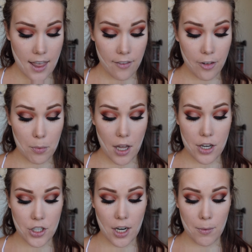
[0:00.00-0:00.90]
And then for
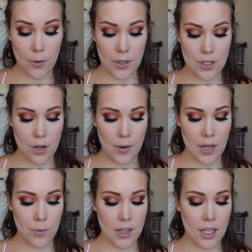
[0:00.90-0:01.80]
blush, I'm going to go
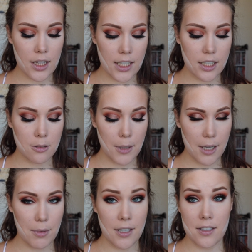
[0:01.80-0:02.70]
in with a little
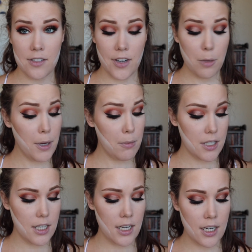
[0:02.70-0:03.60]
bit, because it's very
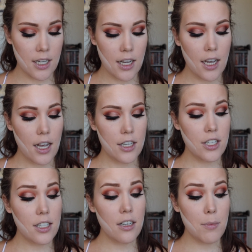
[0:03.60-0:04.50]
pigmented,
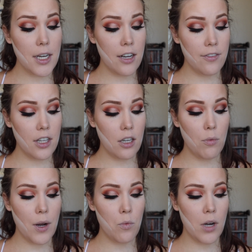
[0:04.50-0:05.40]
just a little bit of the
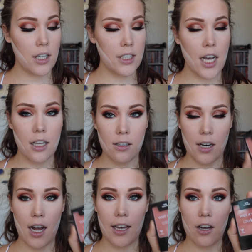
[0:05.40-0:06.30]
Wet n Wild
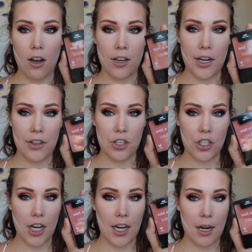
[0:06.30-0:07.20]
Color Icon in the
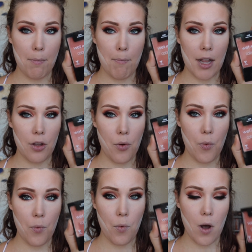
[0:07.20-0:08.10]
shade Mellow
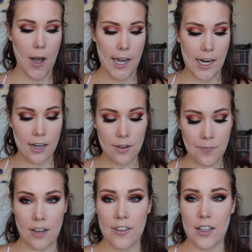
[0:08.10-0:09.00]

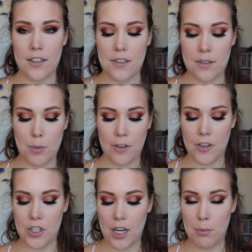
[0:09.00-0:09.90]
Wine. I feel like this is a
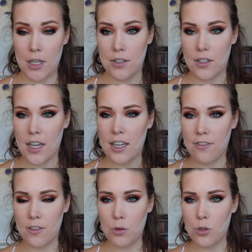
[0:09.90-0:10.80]
perfect shade because it's kind
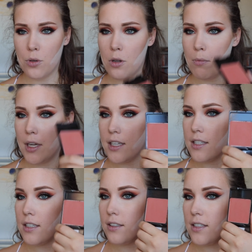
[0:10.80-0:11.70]
of neutral, but it
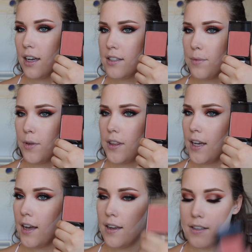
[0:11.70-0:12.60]
still ties in with
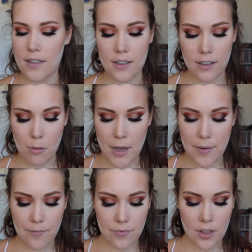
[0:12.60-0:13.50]
the eyes a little bit.